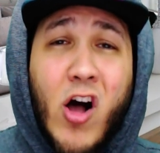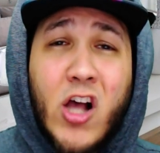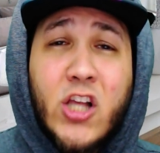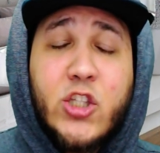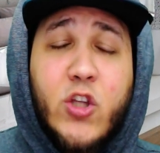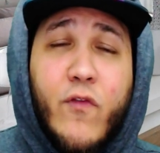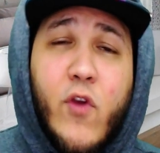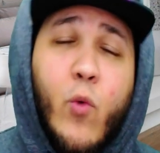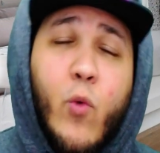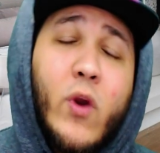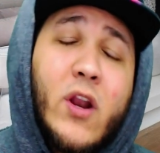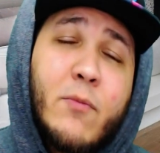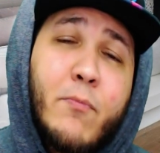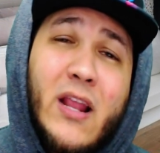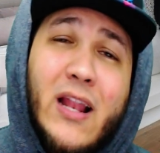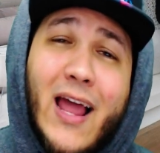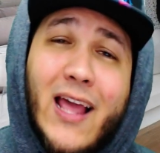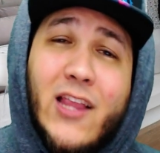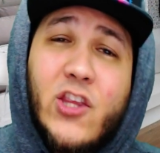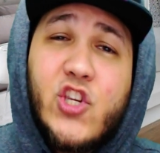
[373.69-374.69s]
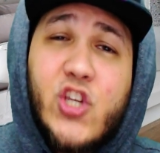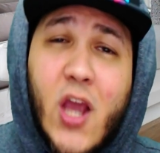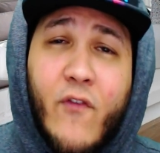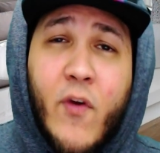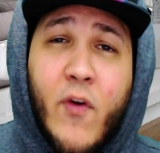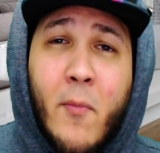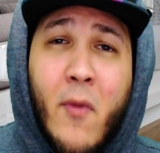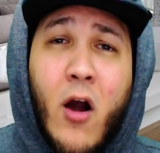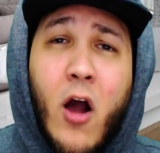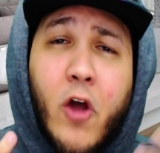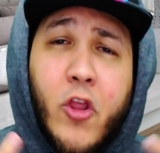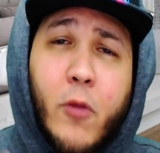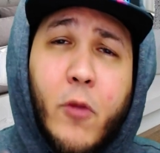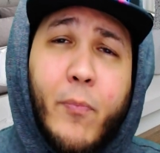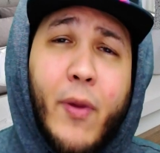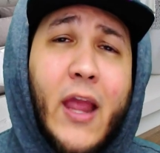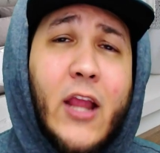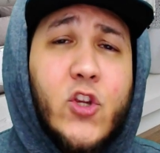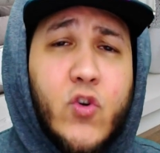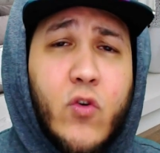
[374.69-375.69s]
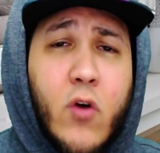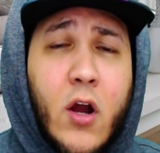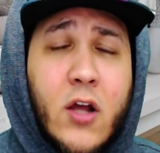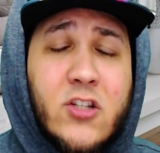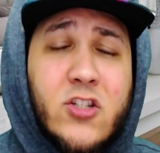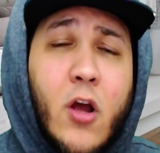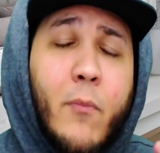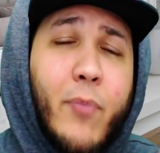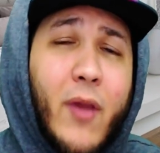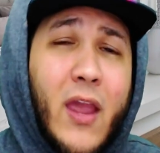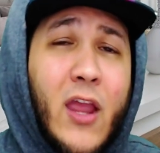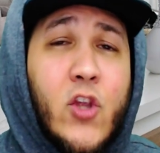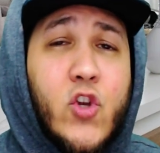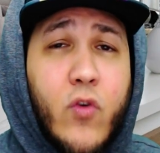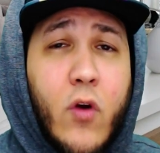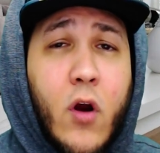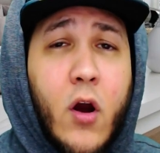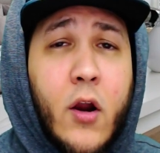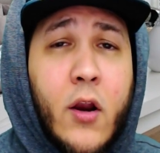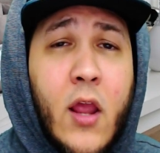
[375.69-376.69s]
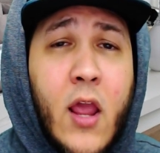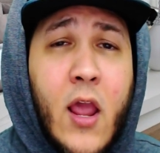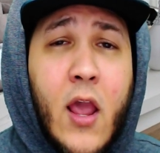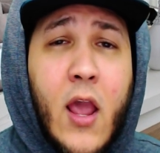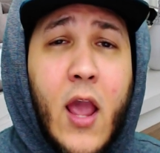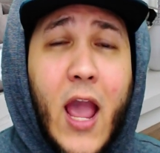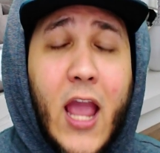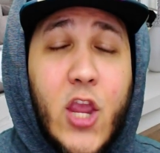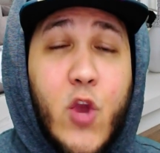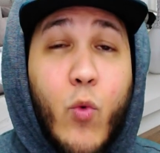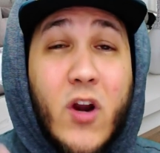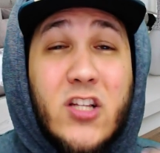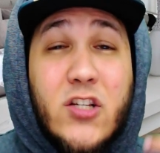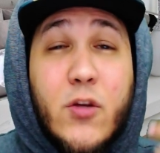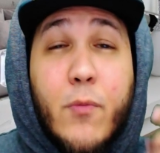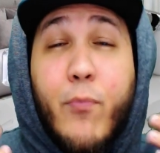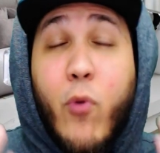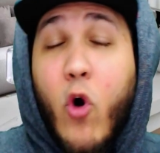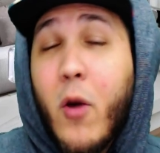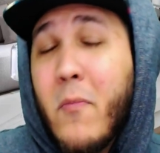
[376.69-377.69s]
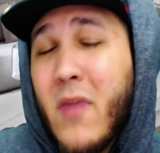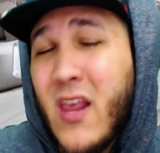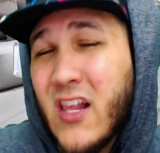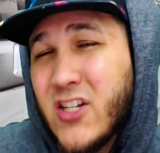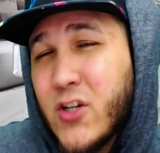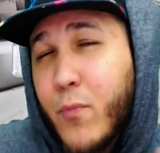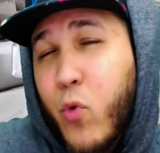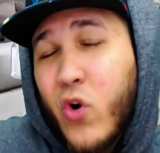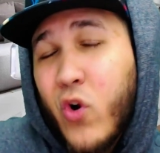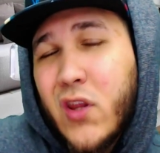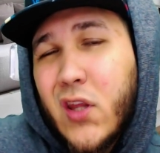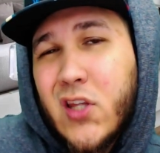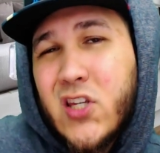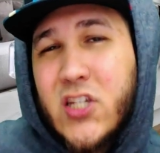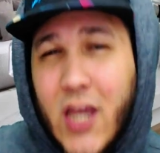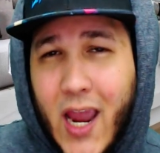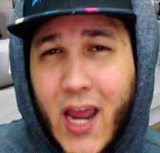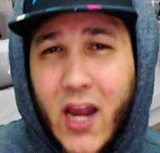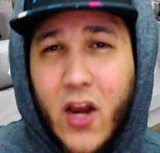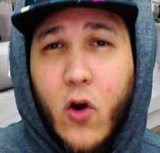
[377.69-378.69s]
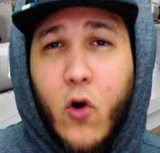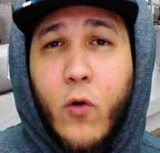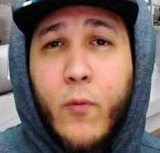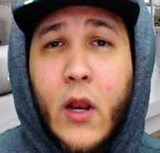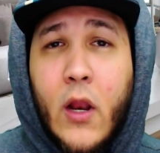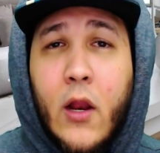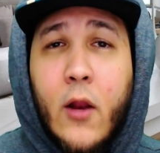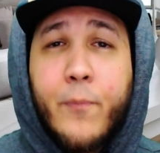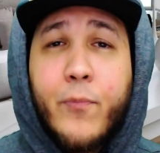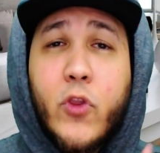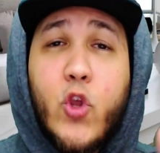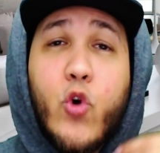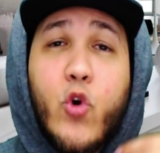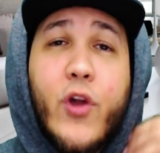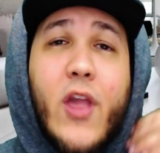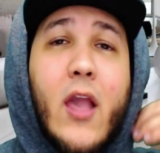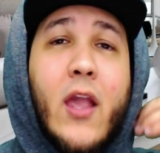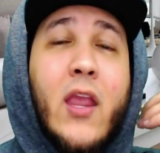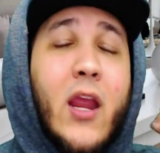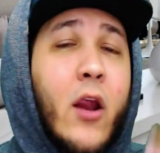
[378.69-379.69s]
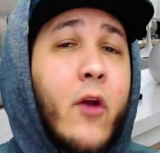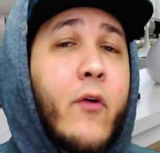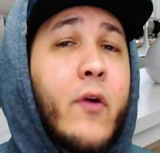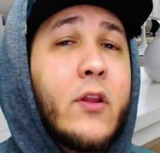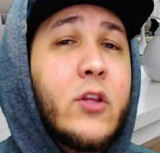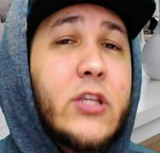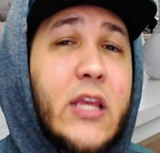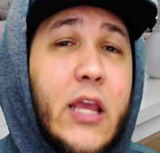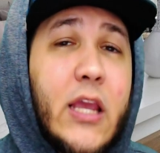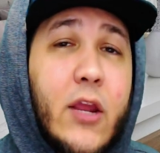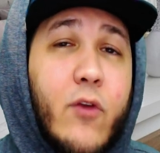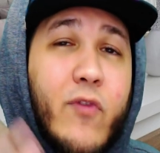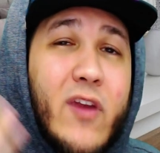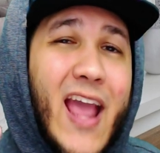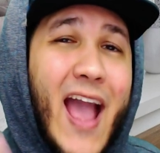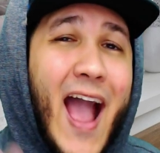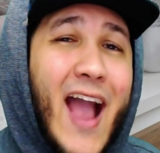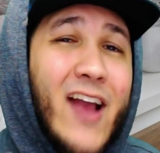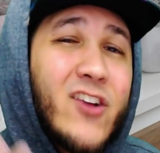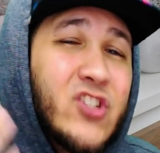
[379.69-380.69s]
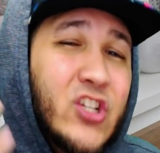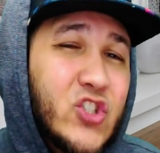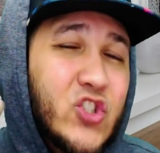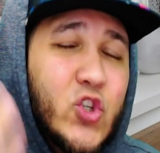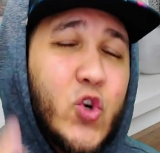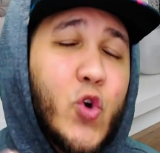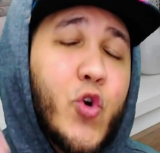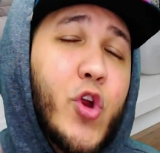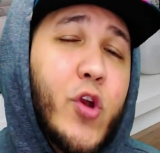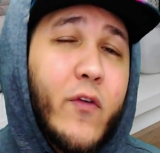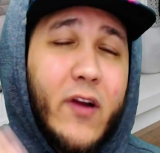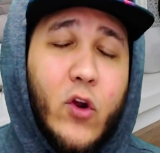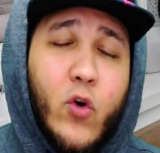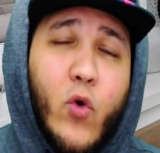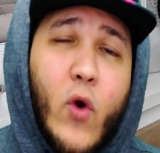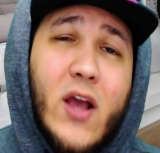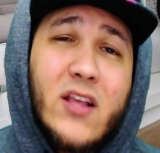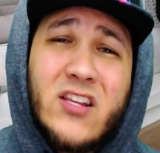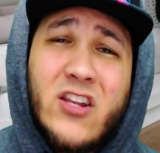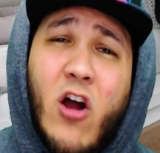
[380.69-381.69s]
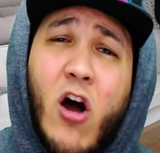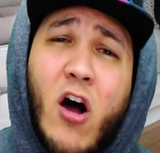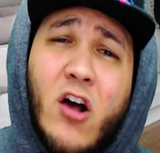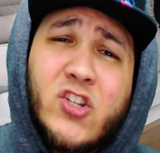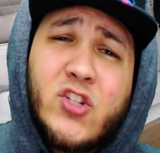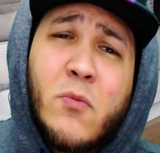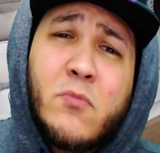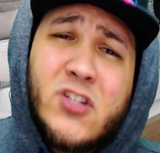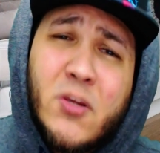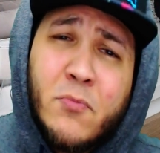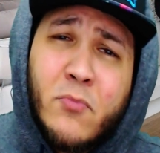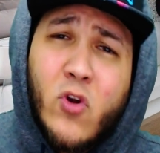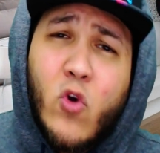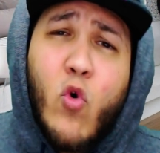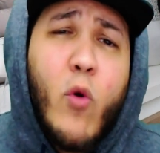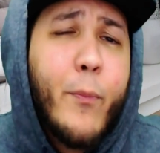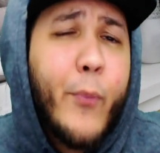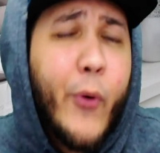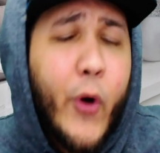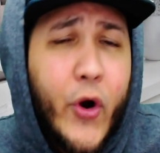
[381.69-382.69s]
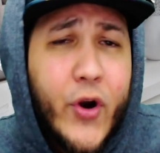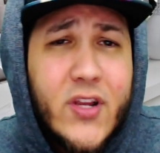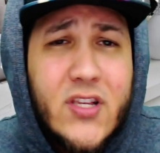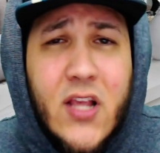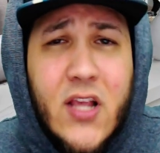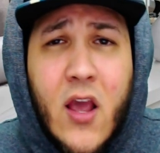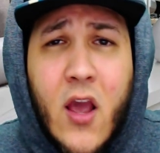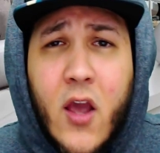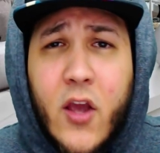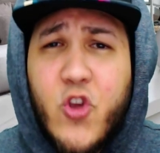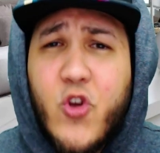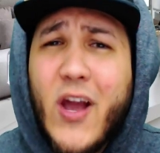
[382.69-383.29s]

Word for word: Also, if you want to be like Jeff and my other Patrons on Patreon and you want to support me and support the channel, you'll get guaranteed reactions to your requests and also some cool perks.